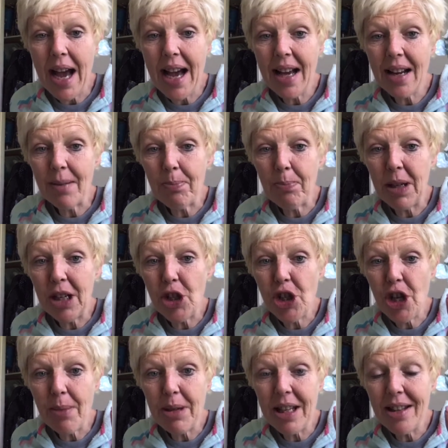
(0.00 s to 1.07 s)
add a big
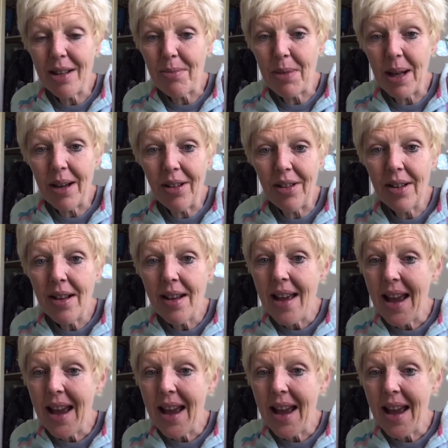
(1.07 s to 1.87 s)
gemmy in the middle